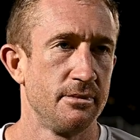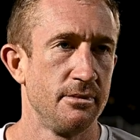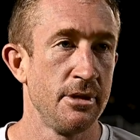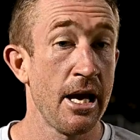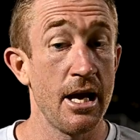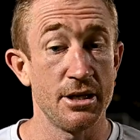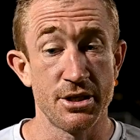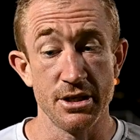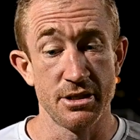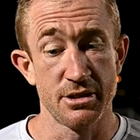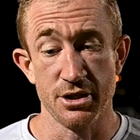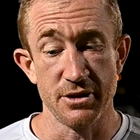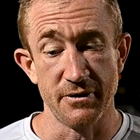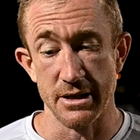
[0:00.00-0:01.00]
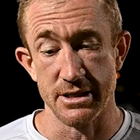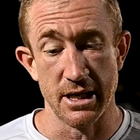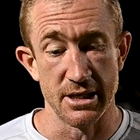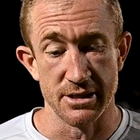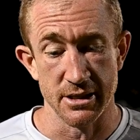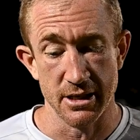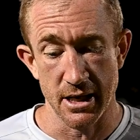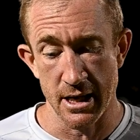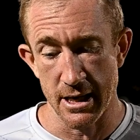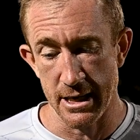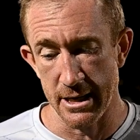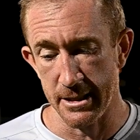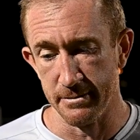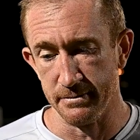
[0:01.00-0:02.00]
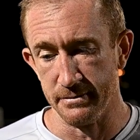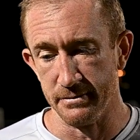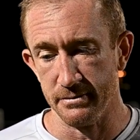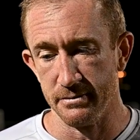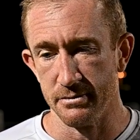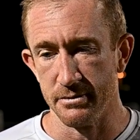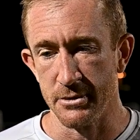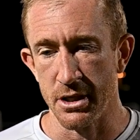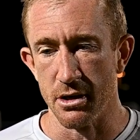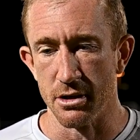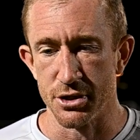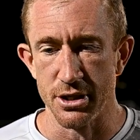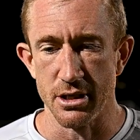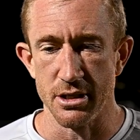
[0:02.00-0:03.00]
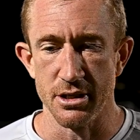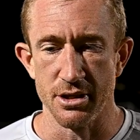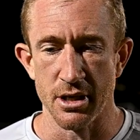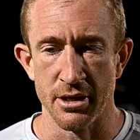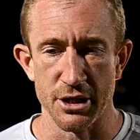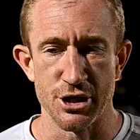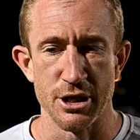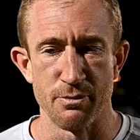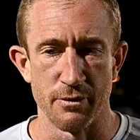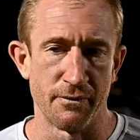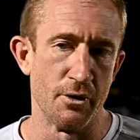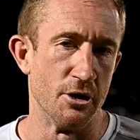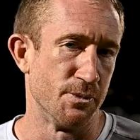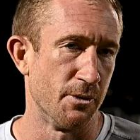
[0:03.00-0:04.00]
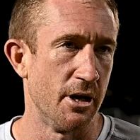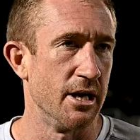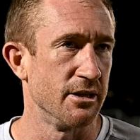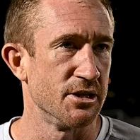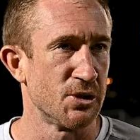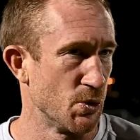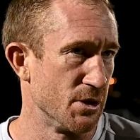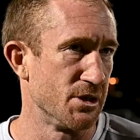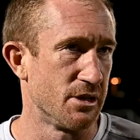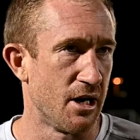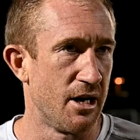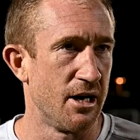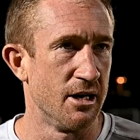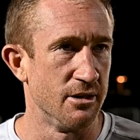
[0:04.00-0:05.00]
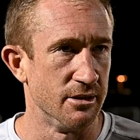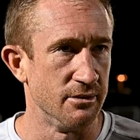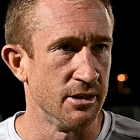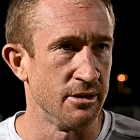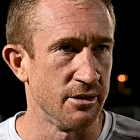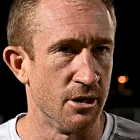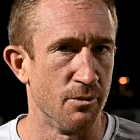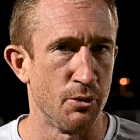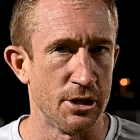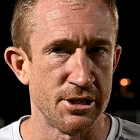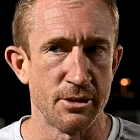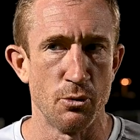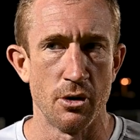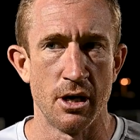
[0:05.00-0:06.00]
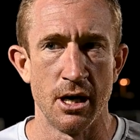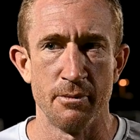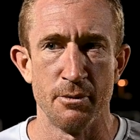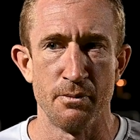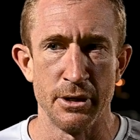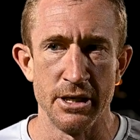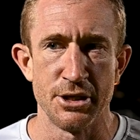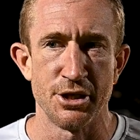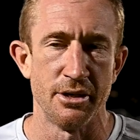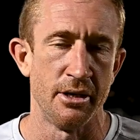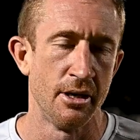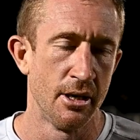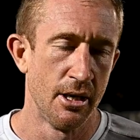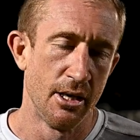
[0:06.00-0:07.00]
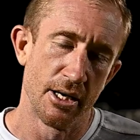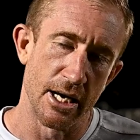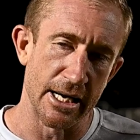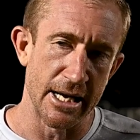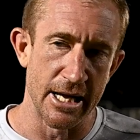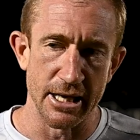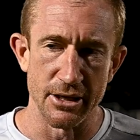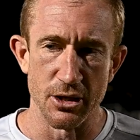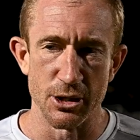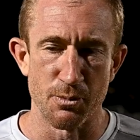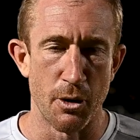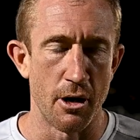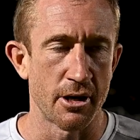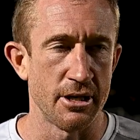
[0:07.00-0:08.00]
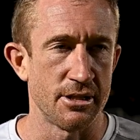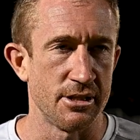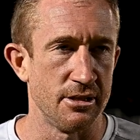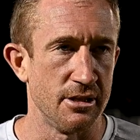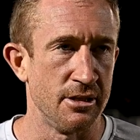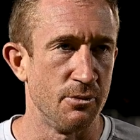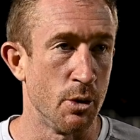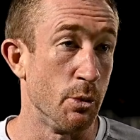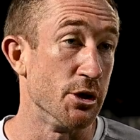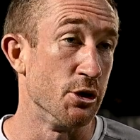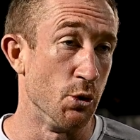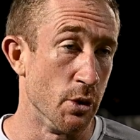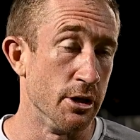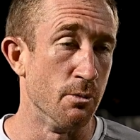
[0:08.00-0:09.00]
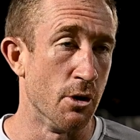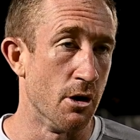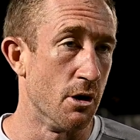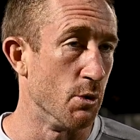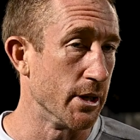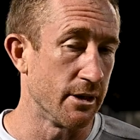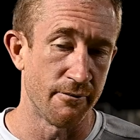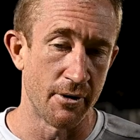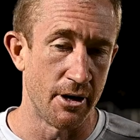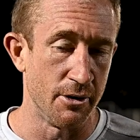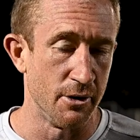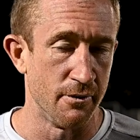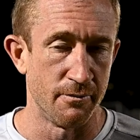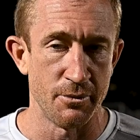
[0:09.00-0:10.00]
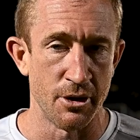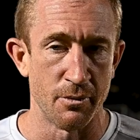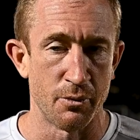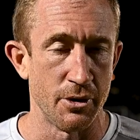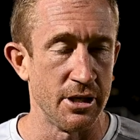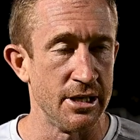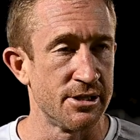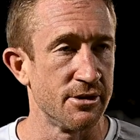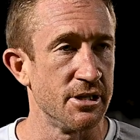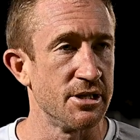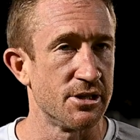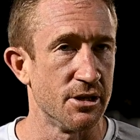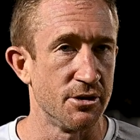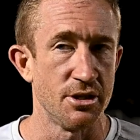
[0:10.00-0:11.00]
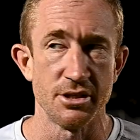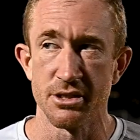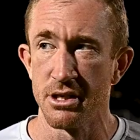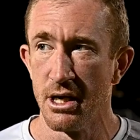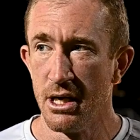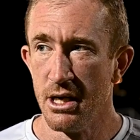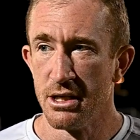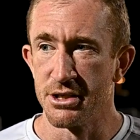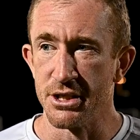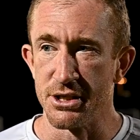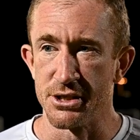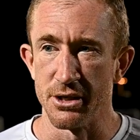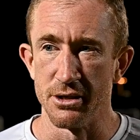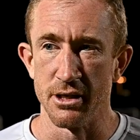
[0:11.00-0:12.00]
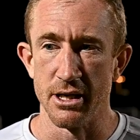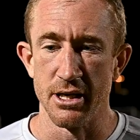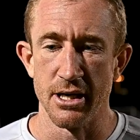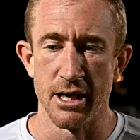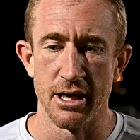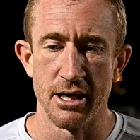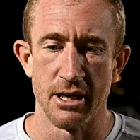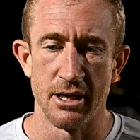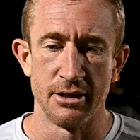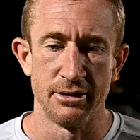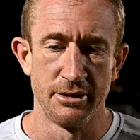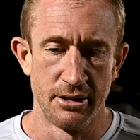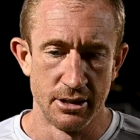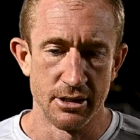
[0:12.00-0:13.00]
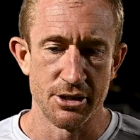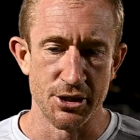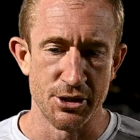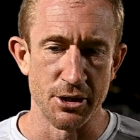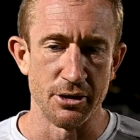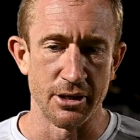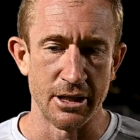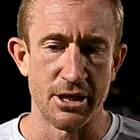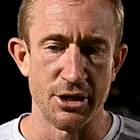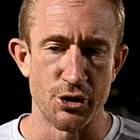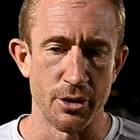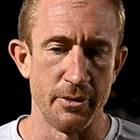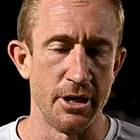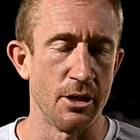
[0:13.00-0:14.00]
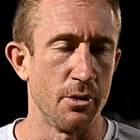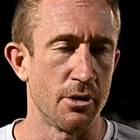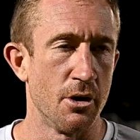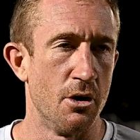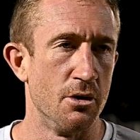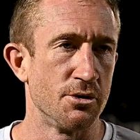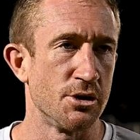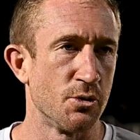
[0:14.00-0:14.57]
Yeah, she's fantastic. You know, I think she prefers playing this sort of style and you know, pressing more high up the pitch and getting in those pockets. And when we do win the ball, we can find her, you know, pretty easily. So she's certainly contributing with goals